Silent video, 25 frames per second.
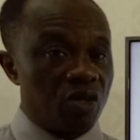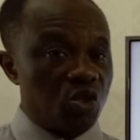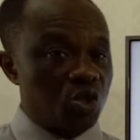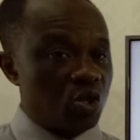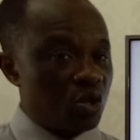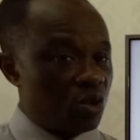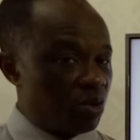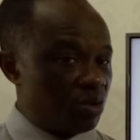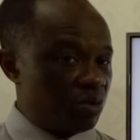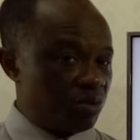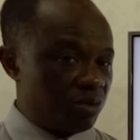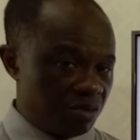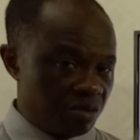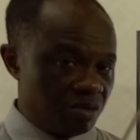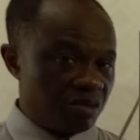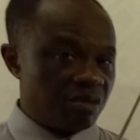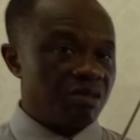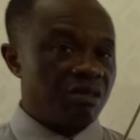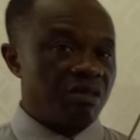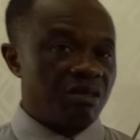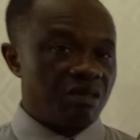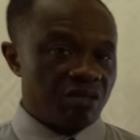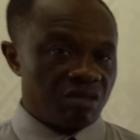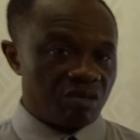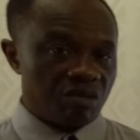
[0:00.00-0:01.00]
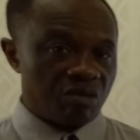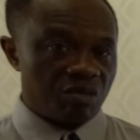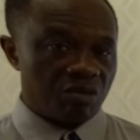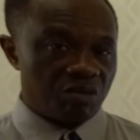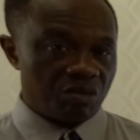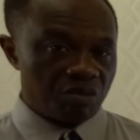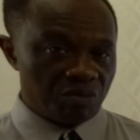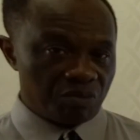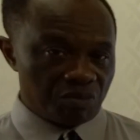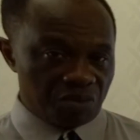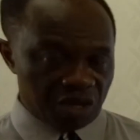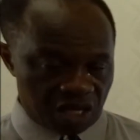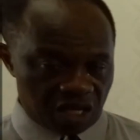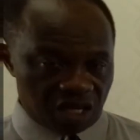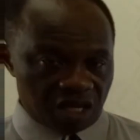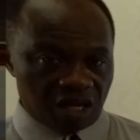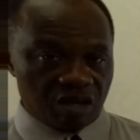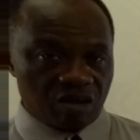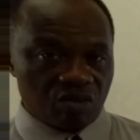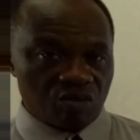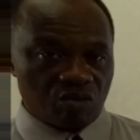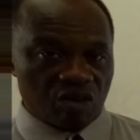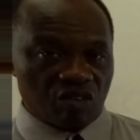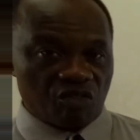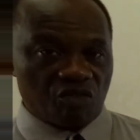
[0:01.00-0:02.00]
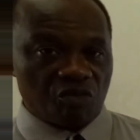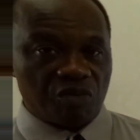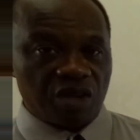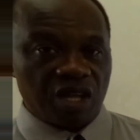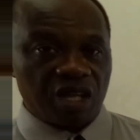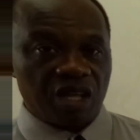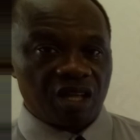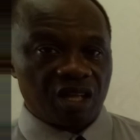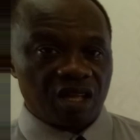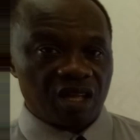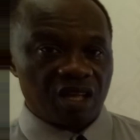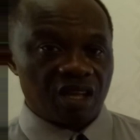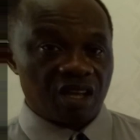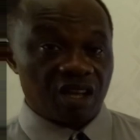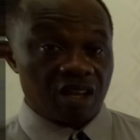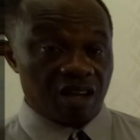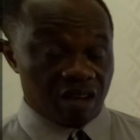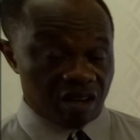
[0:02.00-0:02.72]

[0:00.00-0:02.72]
So be with me